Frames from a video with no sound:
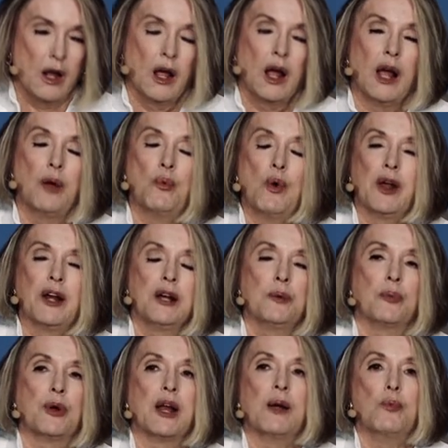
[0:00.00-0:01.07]
I wanted to
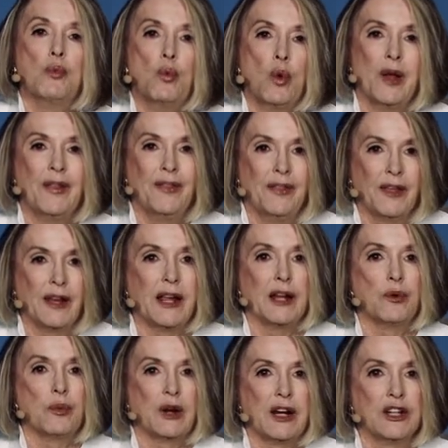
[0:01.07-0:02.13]
bring up one thing in
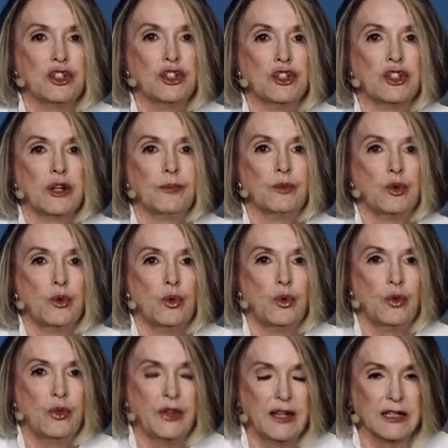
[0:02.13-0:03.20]
relationship to
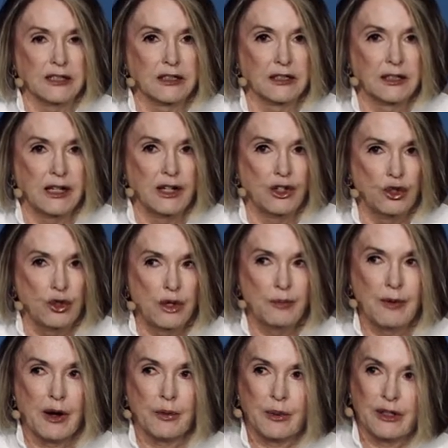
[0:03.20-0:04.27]
this. In doing my
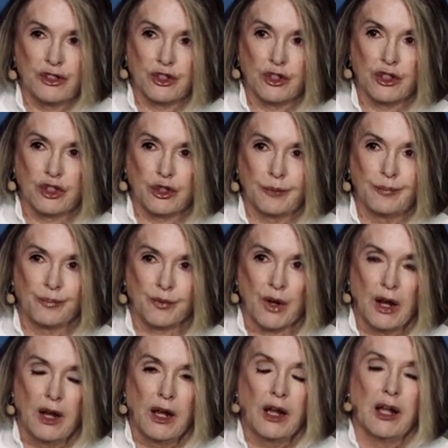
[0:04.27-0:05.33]
research,
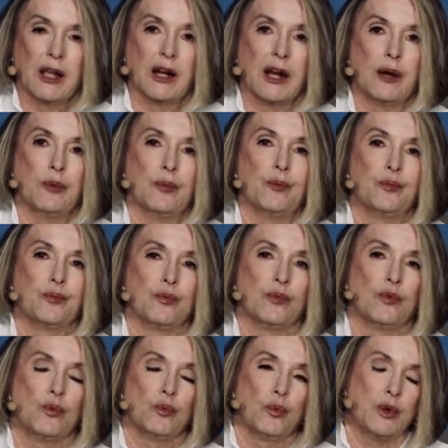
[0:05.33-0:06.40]
and I
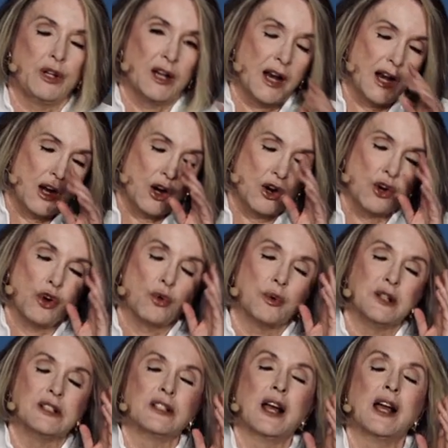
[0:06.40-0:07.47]
retired or
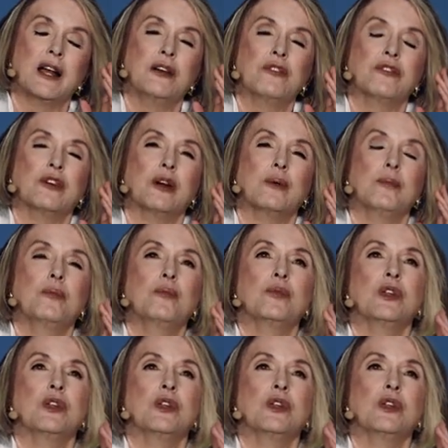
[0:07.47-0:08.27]
resigned from